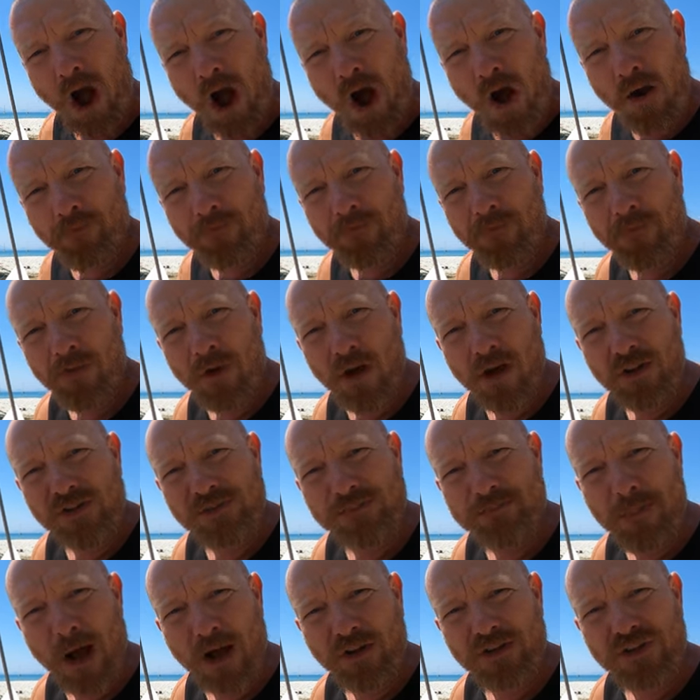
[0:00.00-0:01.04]
half
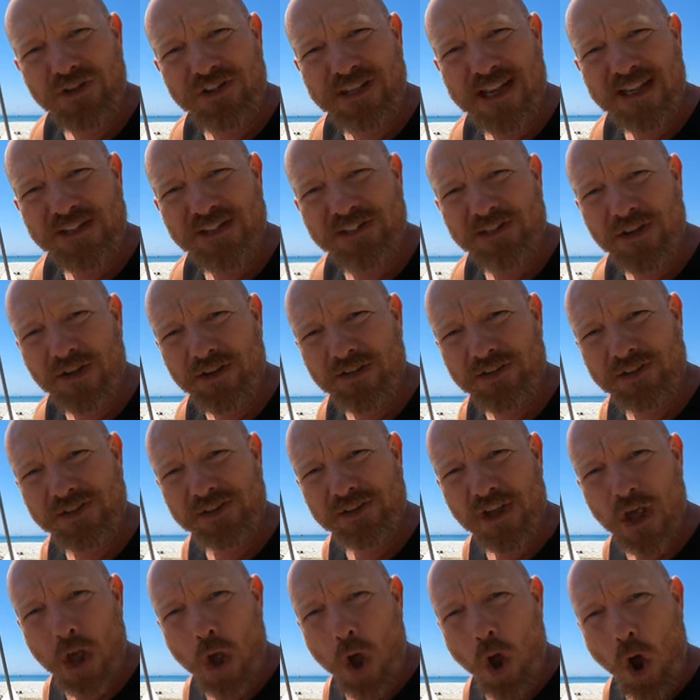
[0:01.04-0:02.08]
as much
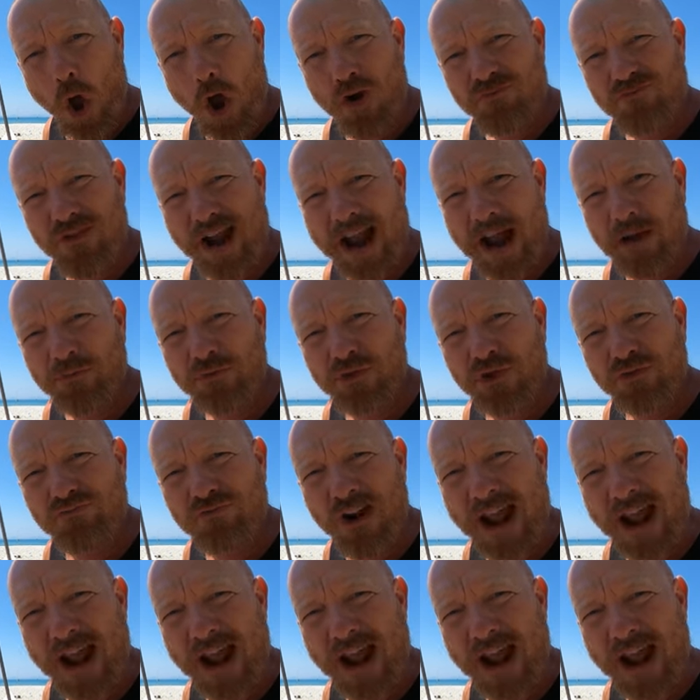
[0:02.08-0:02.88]
distance around the